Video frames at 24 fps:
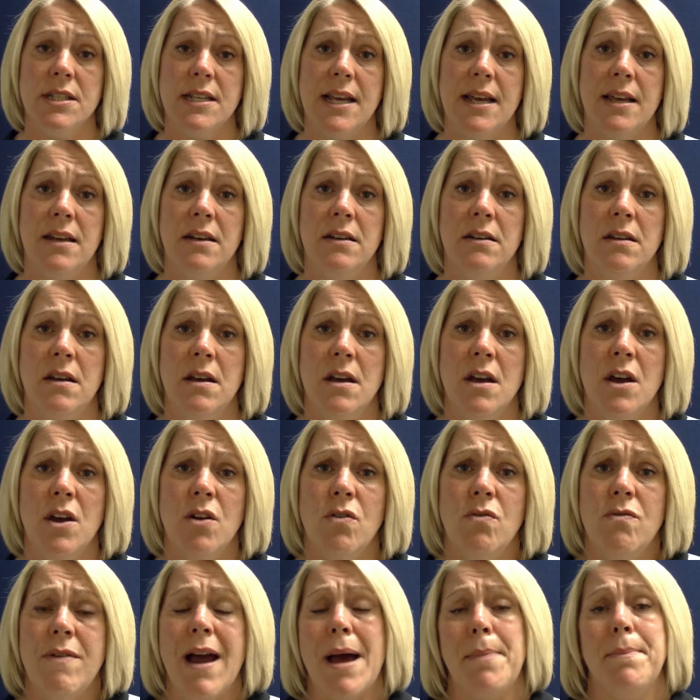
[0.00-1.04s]
and
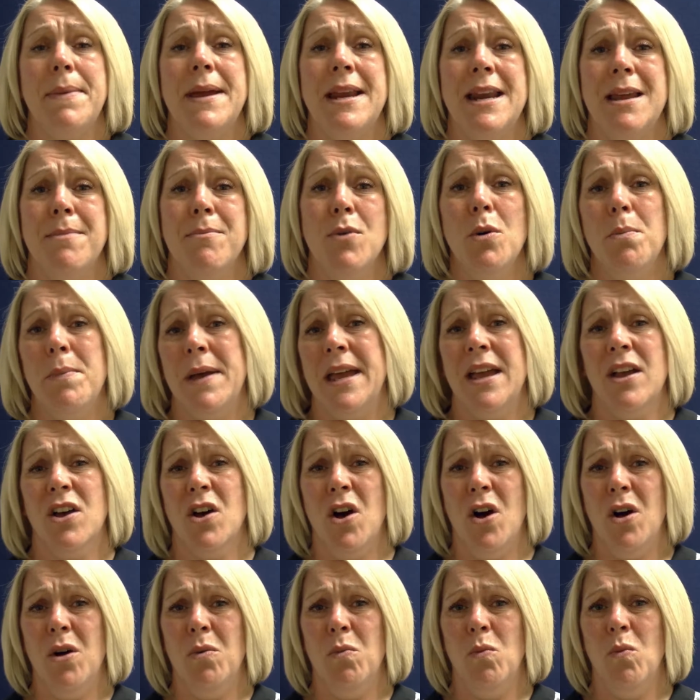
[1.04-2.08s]
wrapping him up in
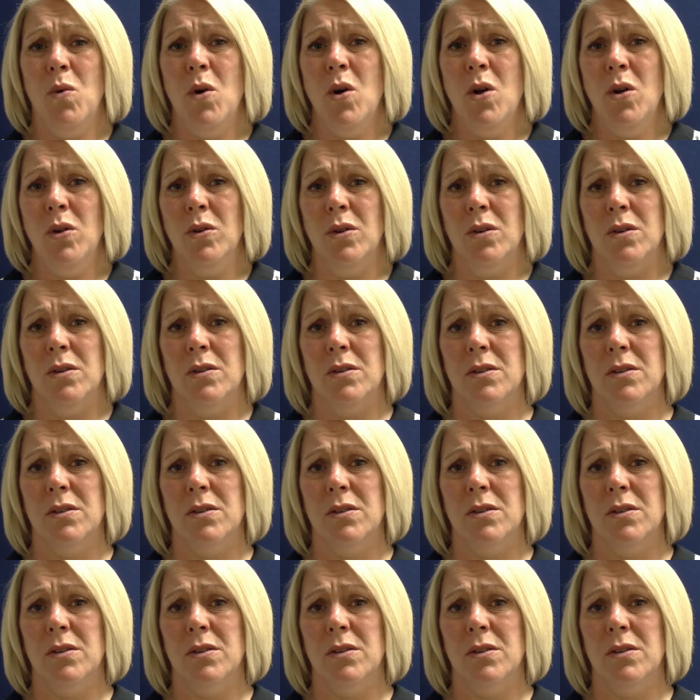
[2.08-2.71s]
cotton wool.